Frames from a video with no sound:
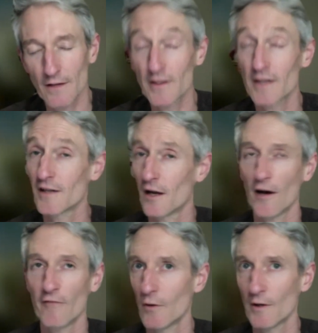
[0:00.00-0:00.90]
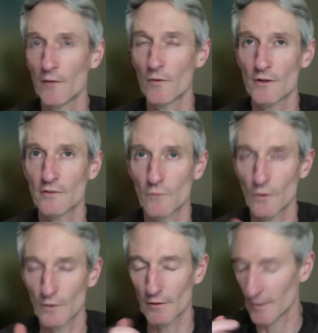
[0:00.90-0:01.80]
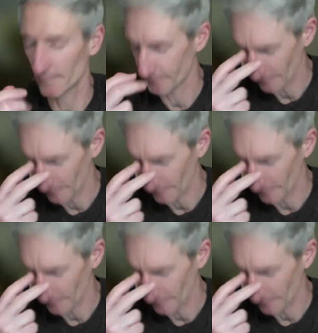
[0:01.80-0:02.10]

I have no idea what your